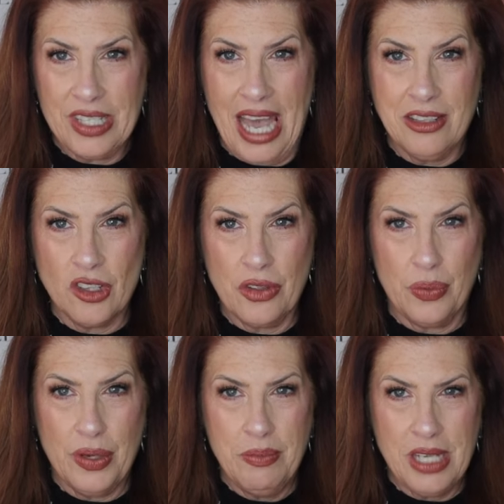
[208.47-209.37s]
tights are the
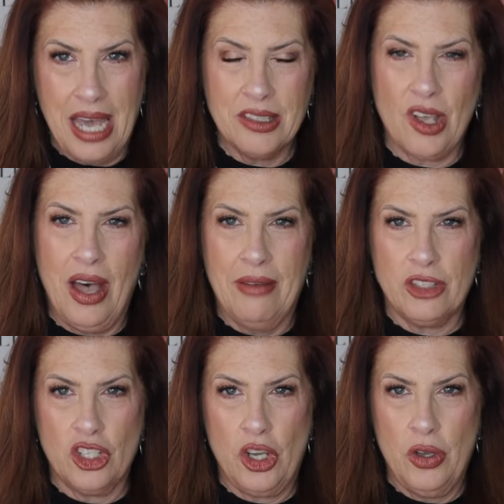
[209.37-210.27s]
rib tights. I'll have
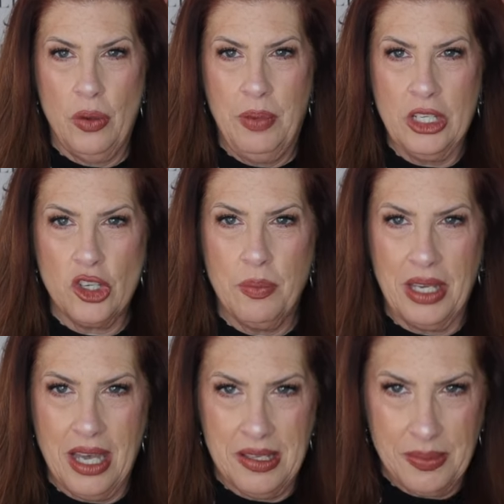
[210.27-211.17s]
to show you a picture
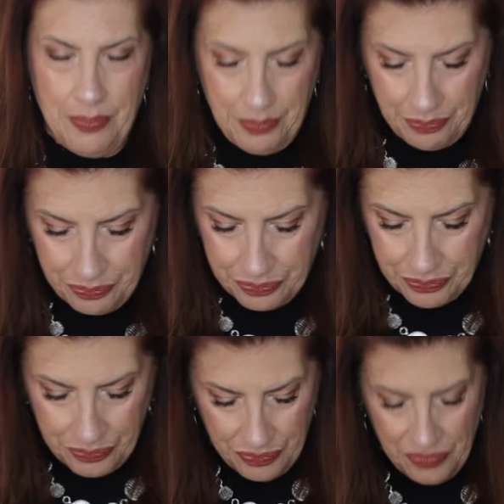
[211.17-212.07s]
because
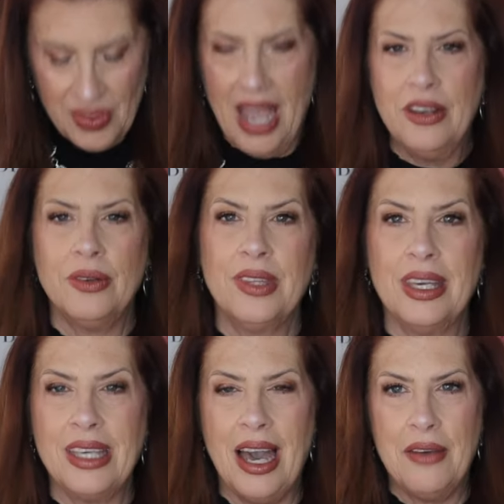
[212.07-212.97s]
I don't
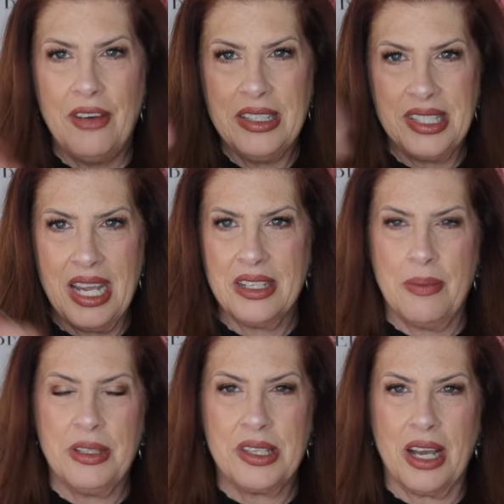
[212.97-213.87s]
think, yeah, if I stand
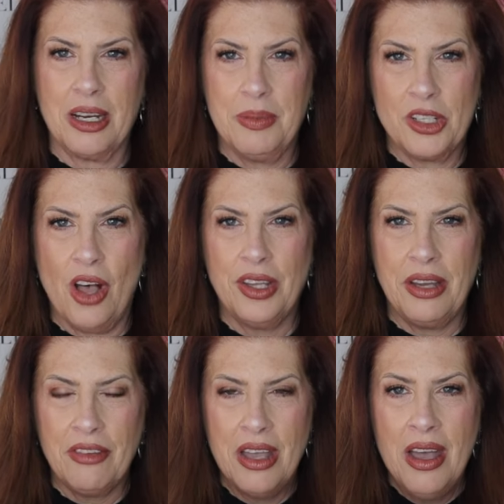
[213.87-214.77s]
up, it's not going to be tall enough.